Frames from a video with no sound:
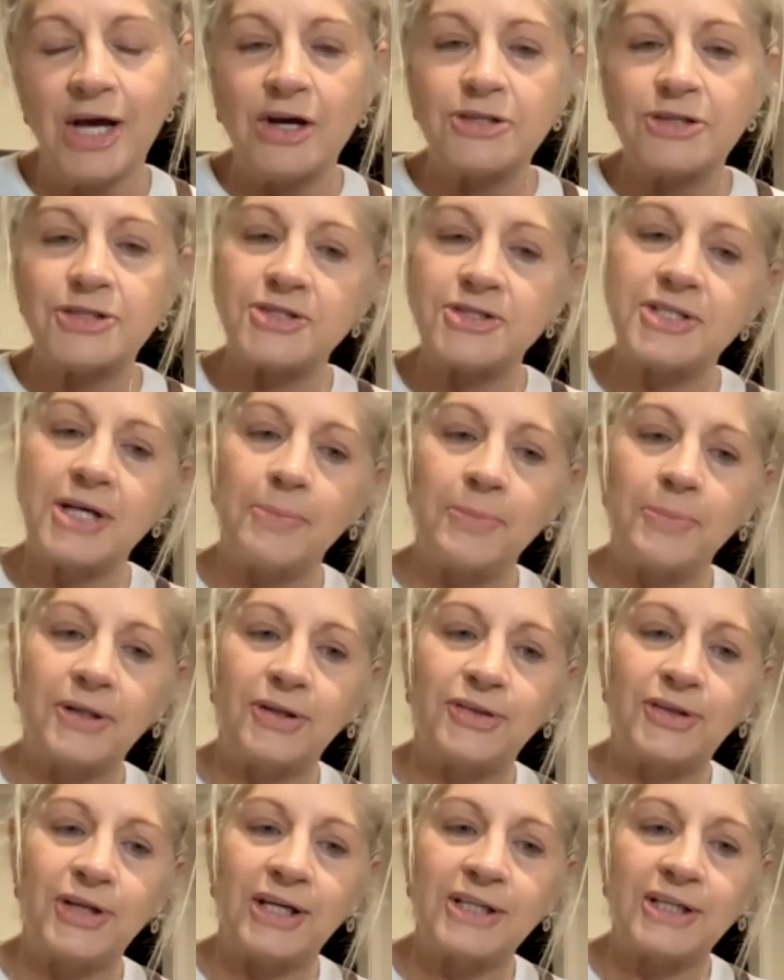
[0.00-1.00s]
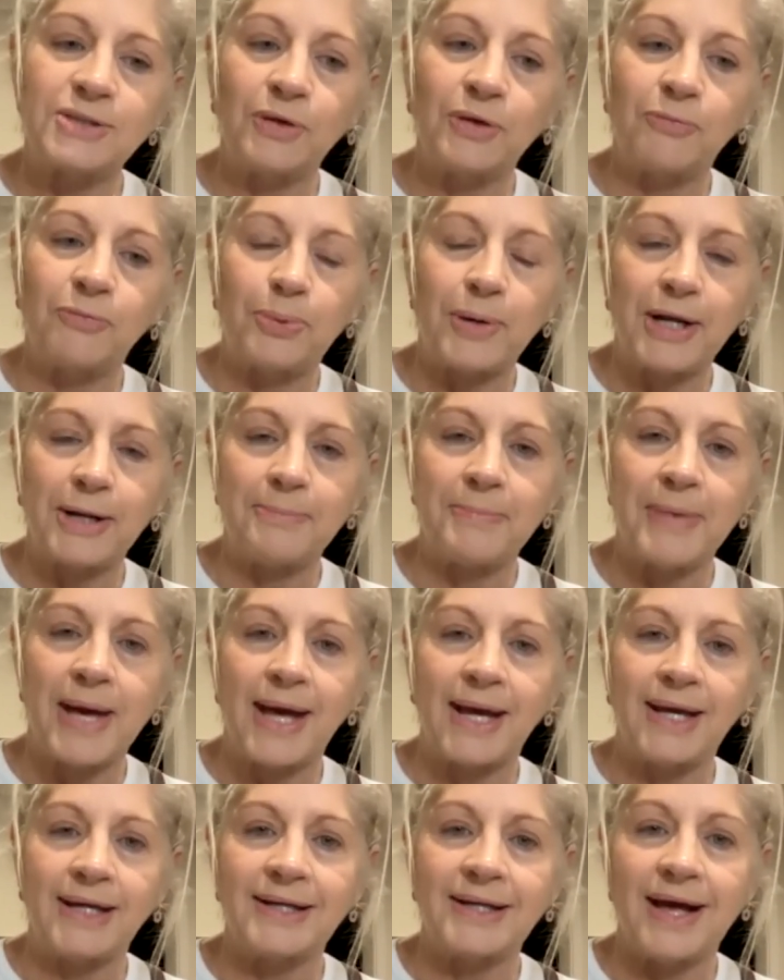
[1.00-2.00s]
So some of the things we've
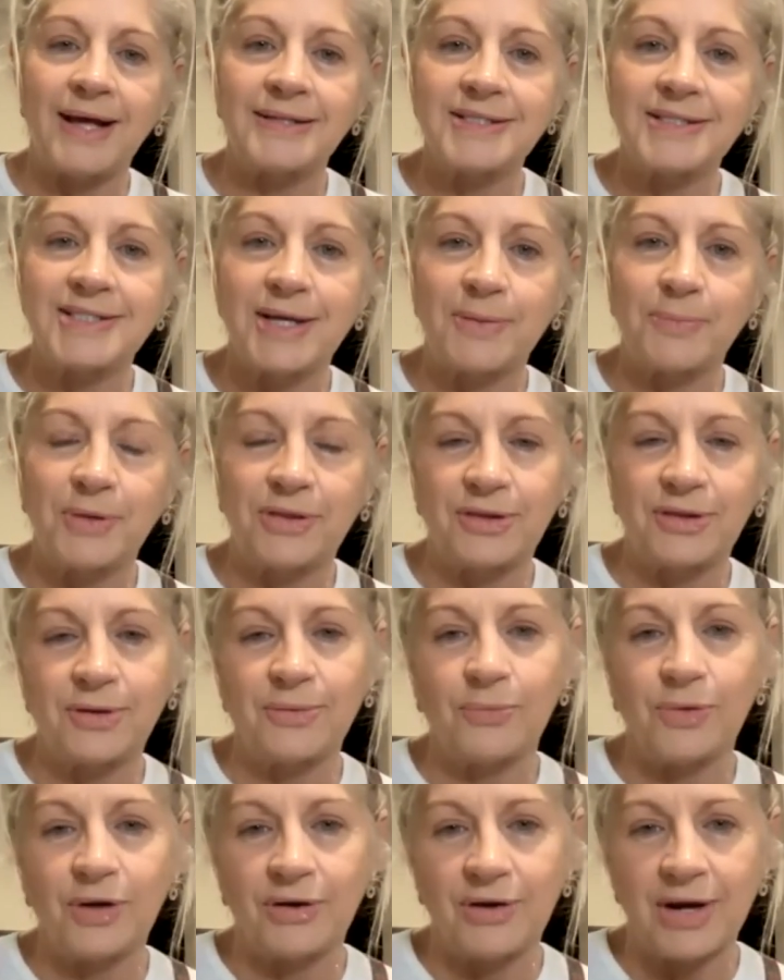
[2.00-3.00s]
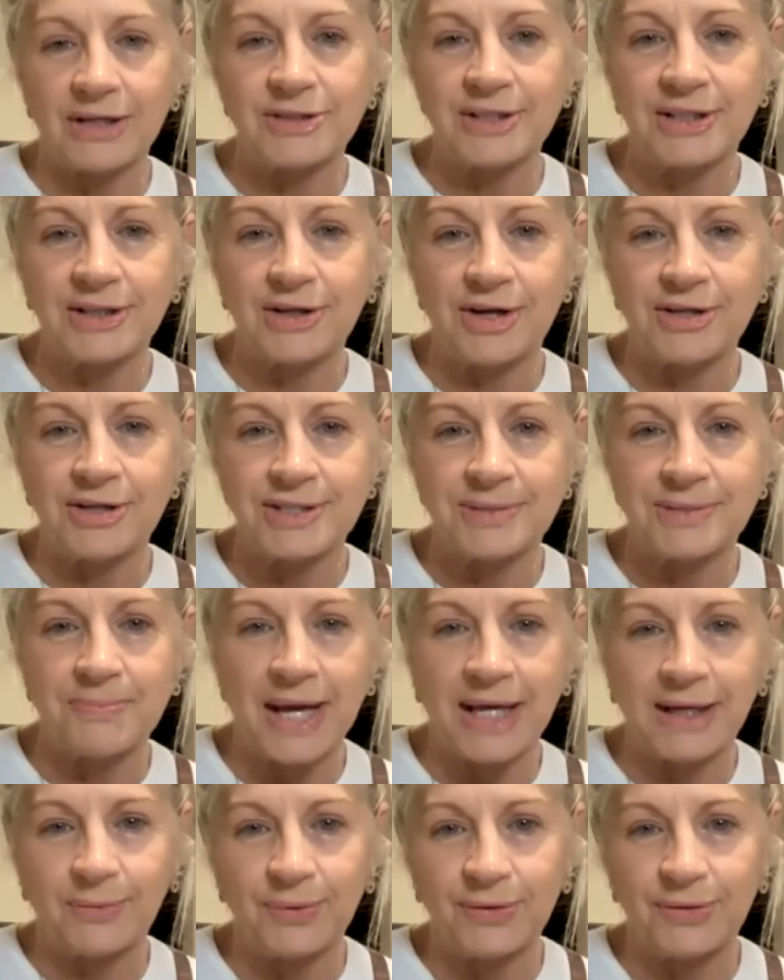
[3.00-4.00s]
pre-made, and some of them we're actually going to
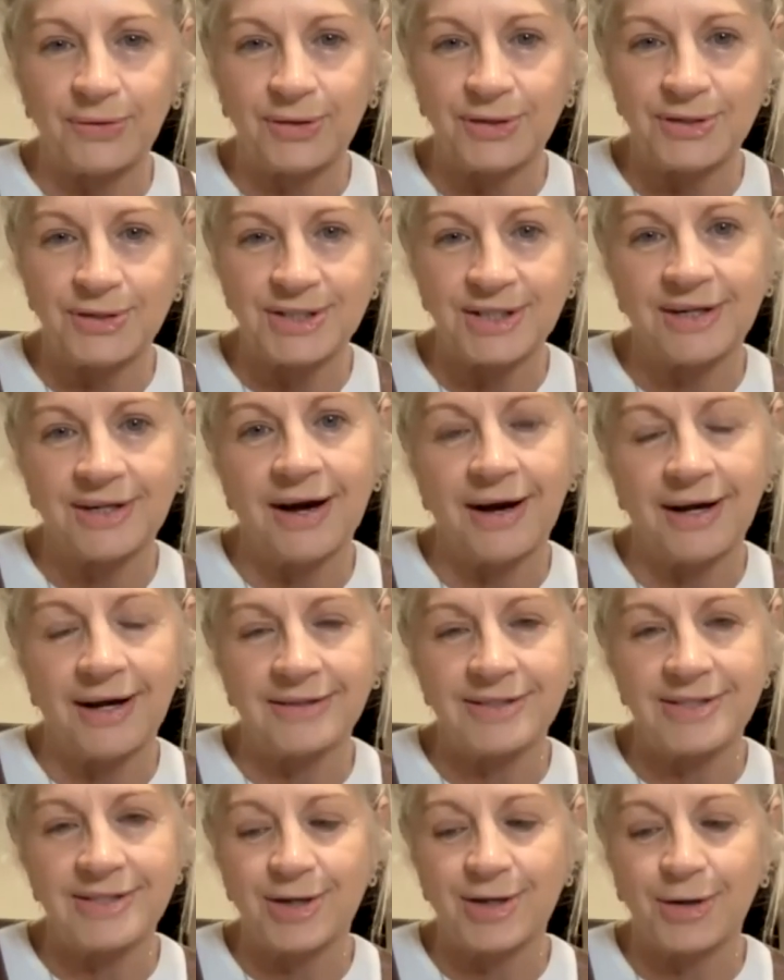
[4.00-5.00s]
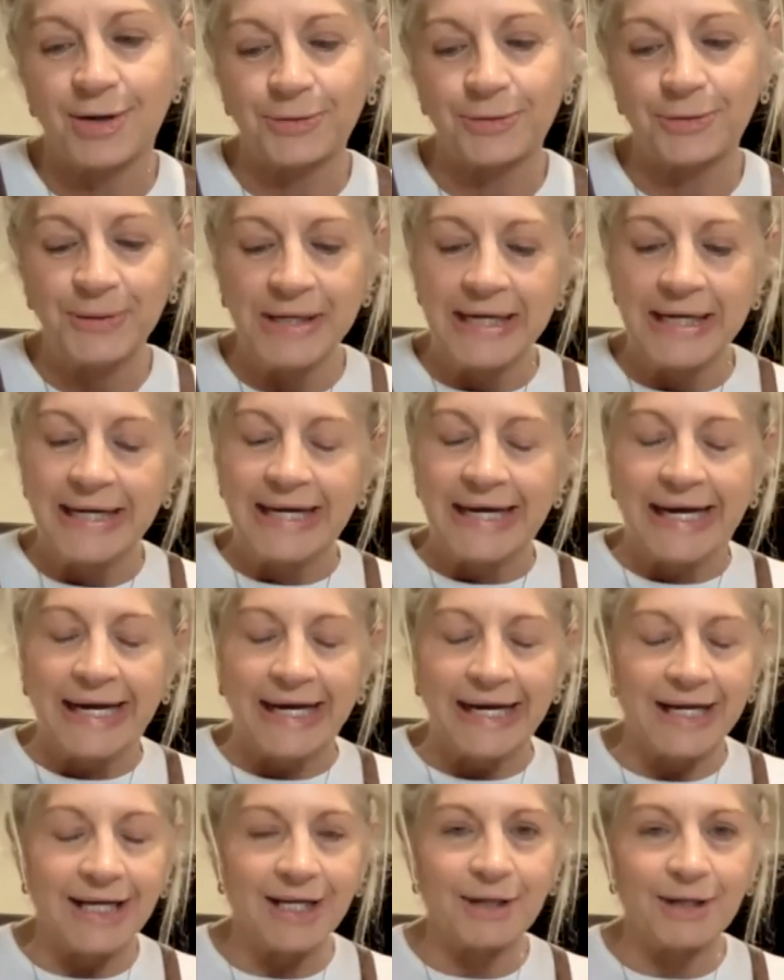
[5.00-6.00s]
make with you tonight. So
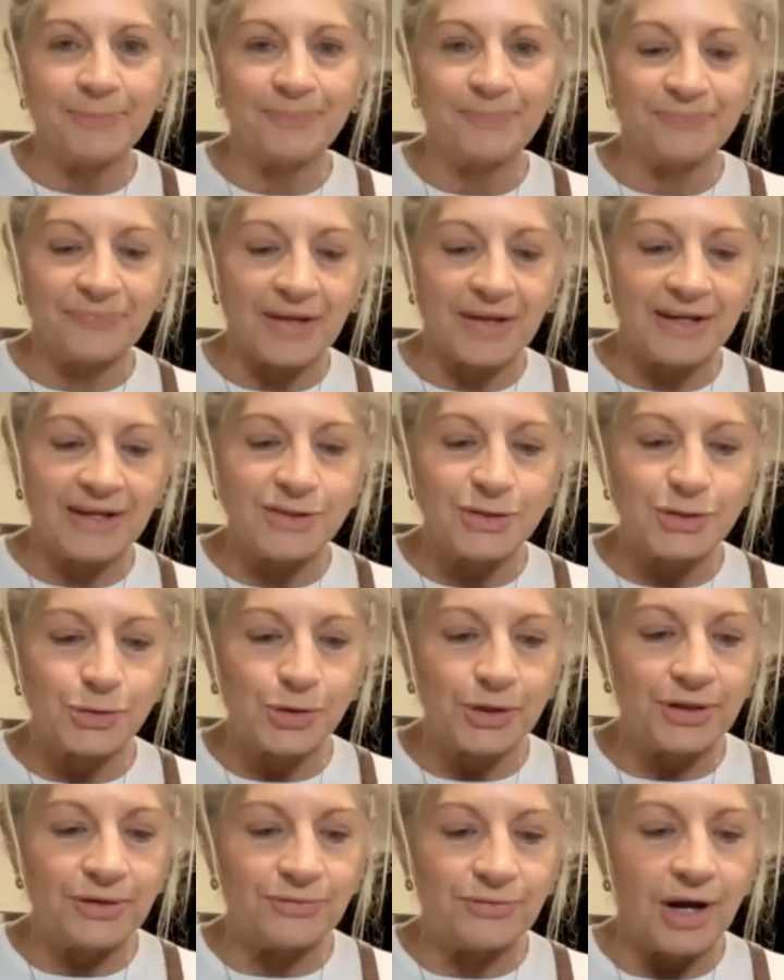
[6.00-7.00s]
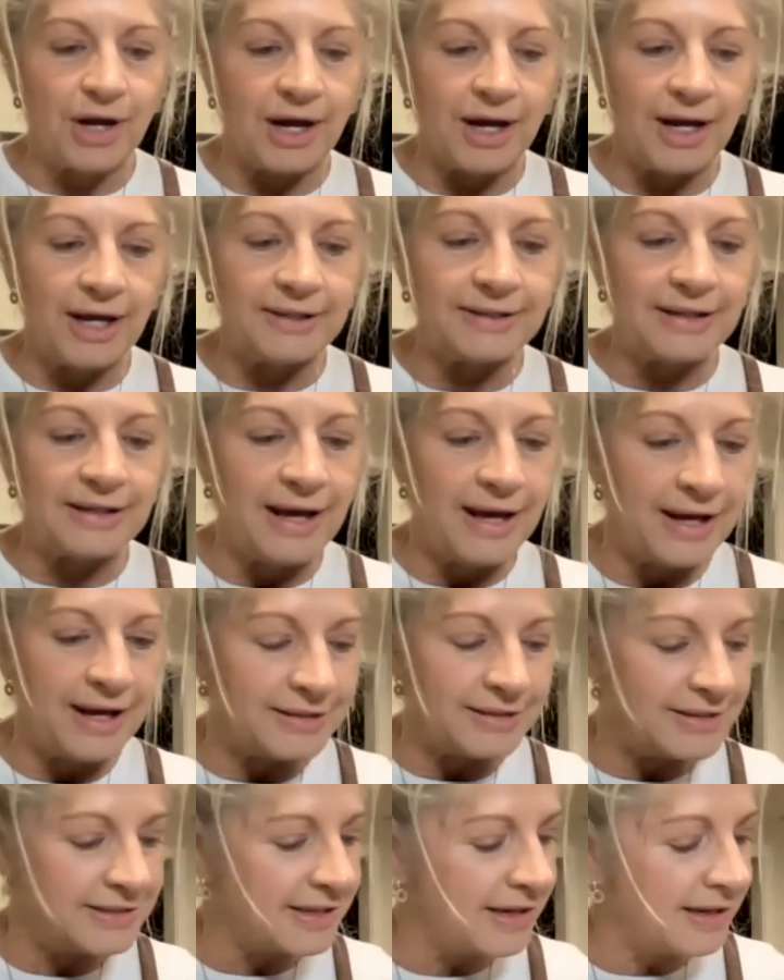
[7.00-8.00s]
enjoy the ride,
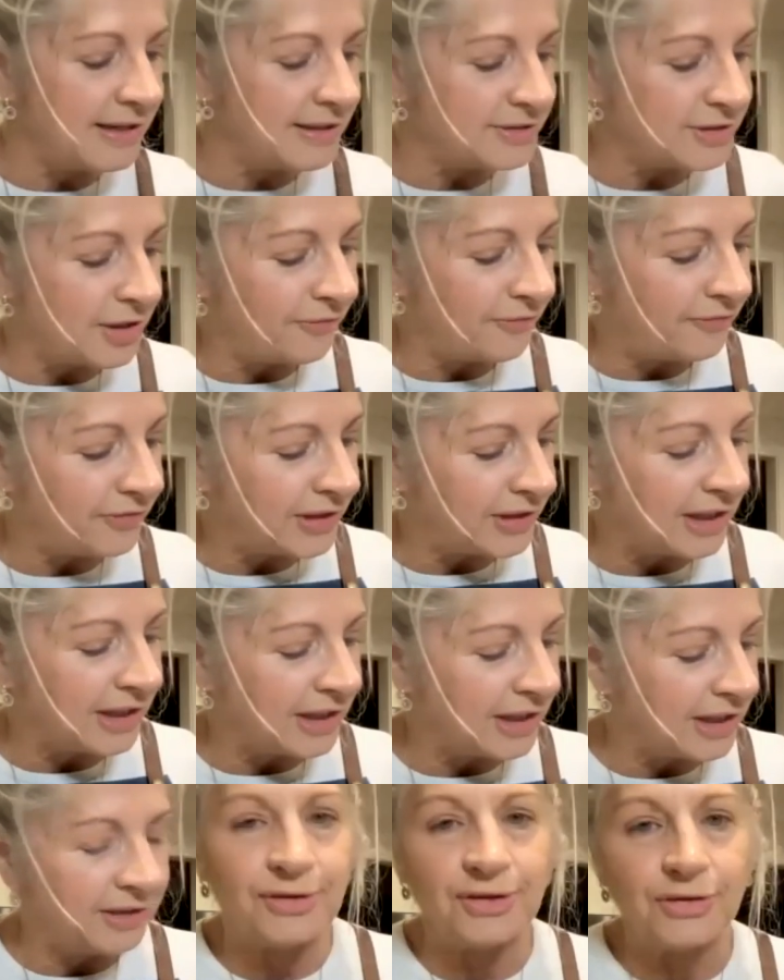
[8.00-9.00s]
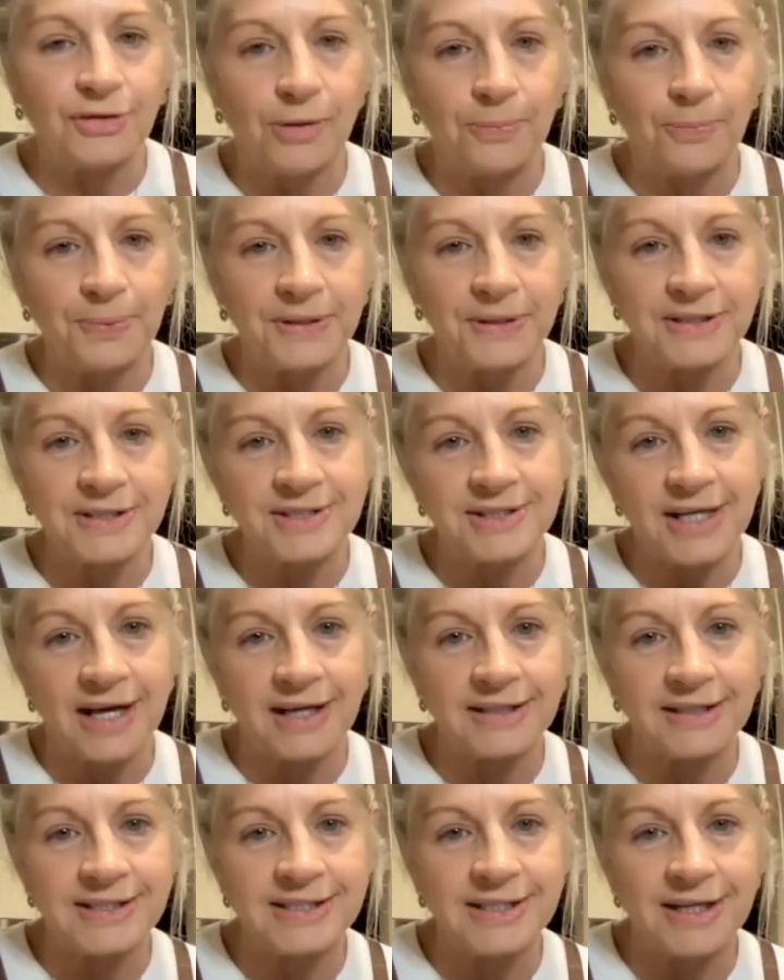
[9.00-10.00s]
and don't forget, you can hop into
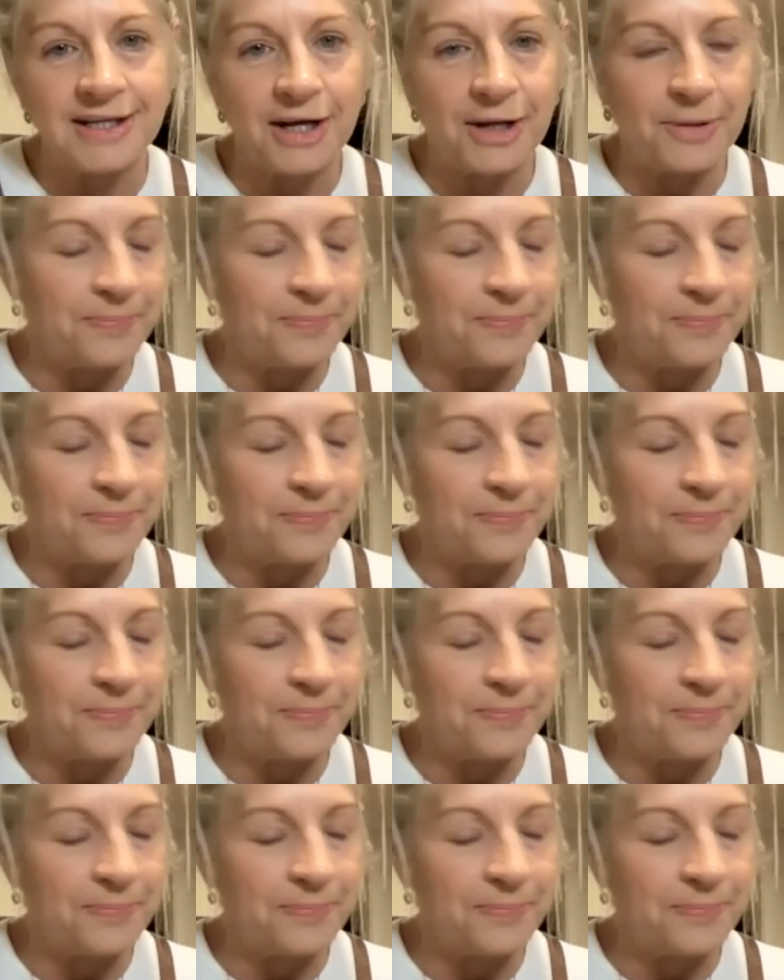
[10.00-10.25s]
that